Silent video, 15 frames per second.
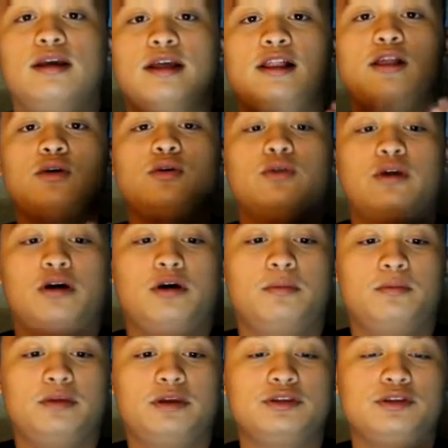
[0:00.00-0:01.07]
Hello,
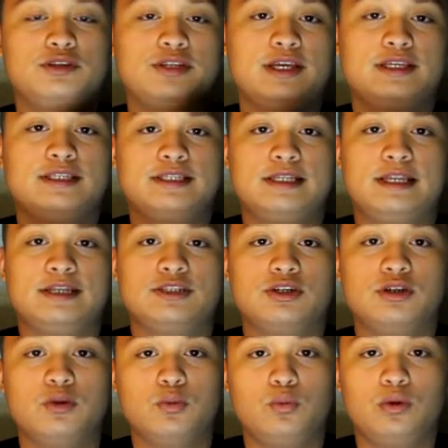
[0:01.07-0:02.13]
in today's
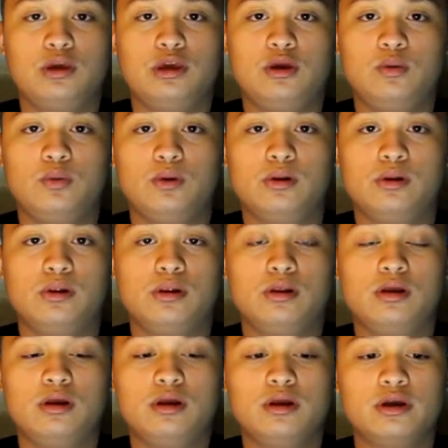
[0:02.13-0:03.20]
lesson we will
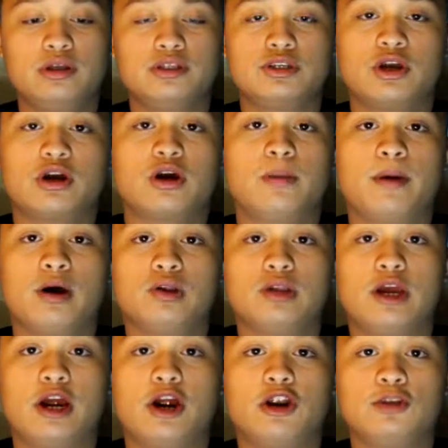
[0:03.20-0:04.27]
talk about
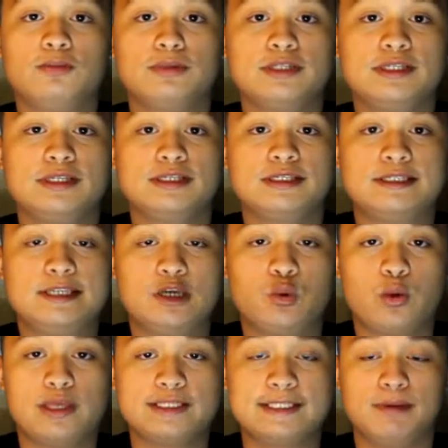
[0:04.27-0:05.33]
arithmetic sequence,